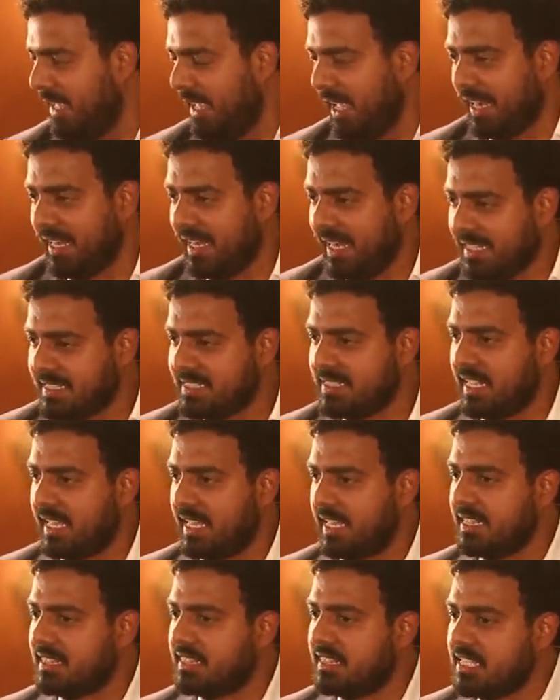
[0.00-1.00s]
And let's
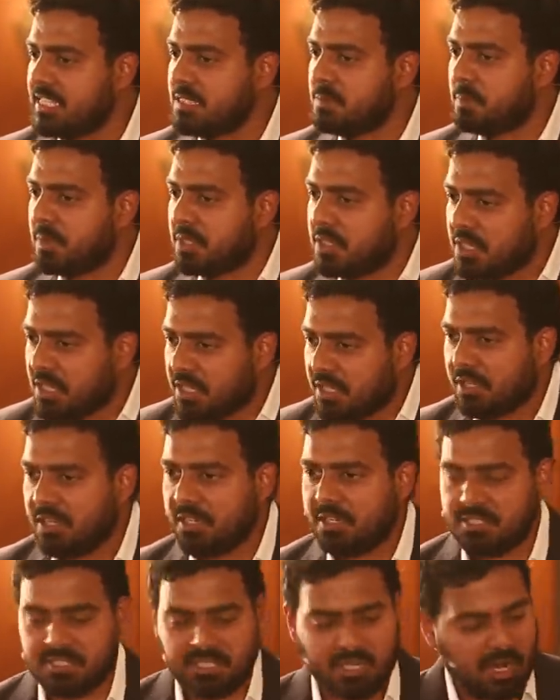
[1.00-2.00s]
say this
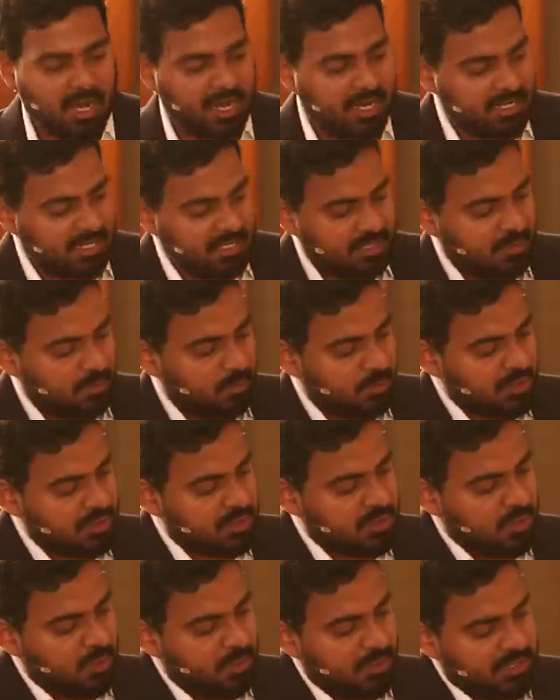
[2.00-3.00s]
particular child was
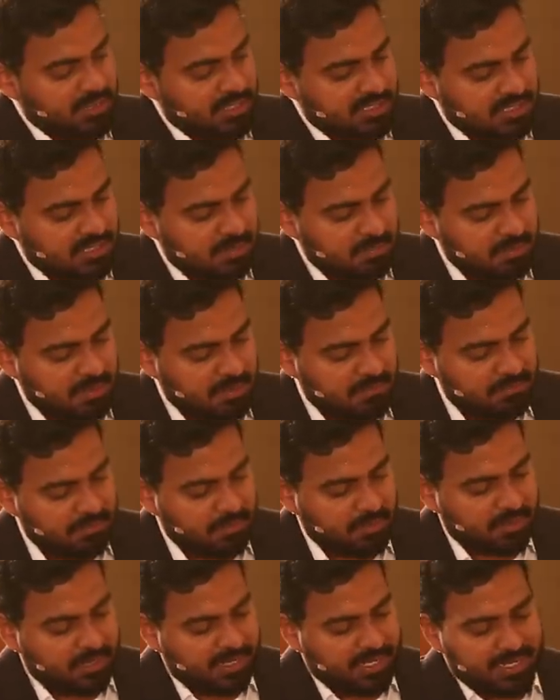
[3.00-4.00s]
showing the symptom
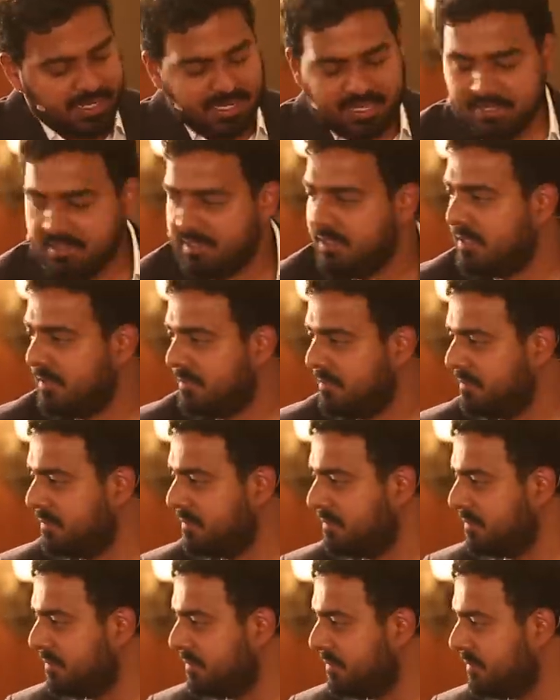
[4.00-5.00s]
for L, N,
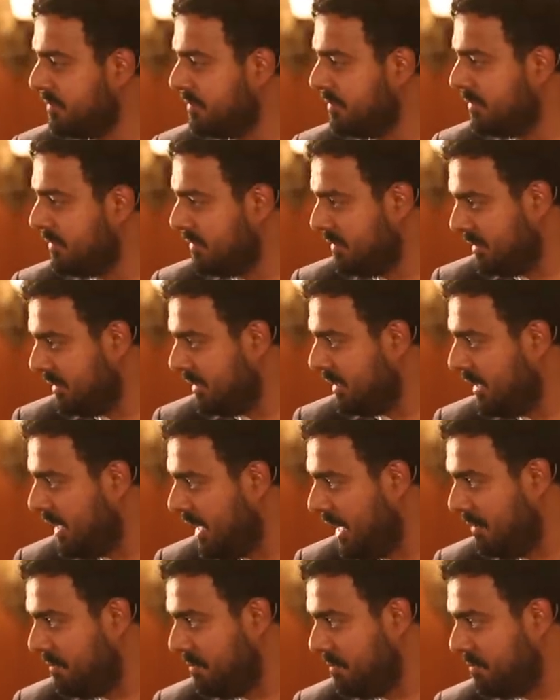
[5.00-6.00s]

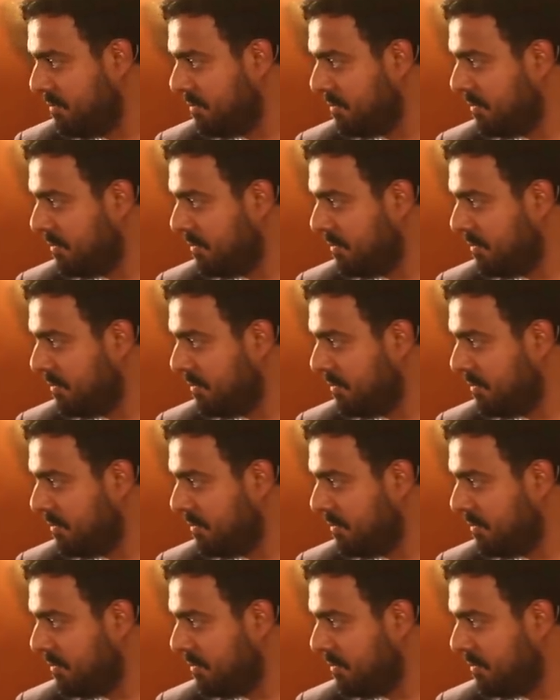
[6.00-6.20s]
M.